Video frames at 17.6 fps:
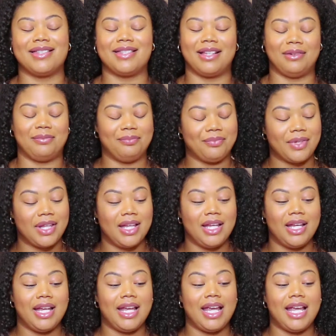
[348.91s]
So
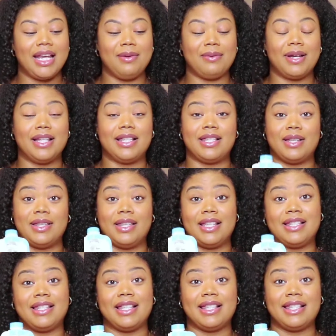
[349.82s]
anyway, so
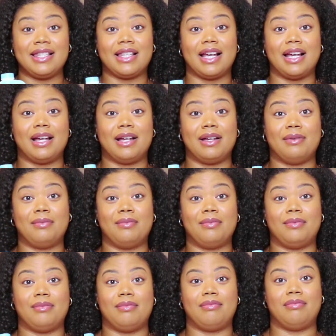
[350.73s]
this is
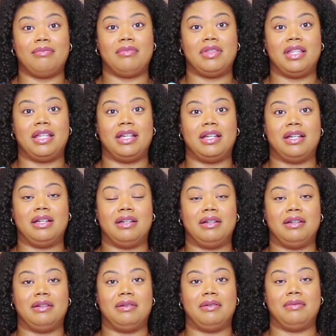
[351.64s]

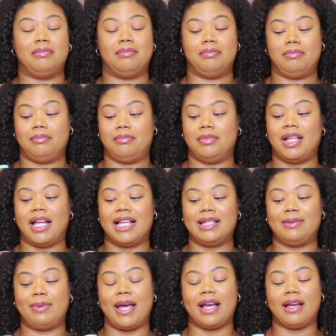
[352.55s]
the
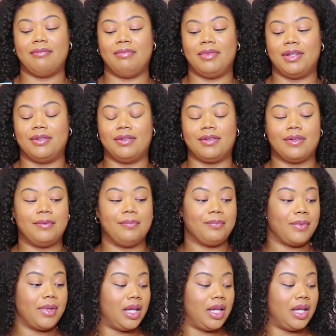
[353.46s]
last pack of milk.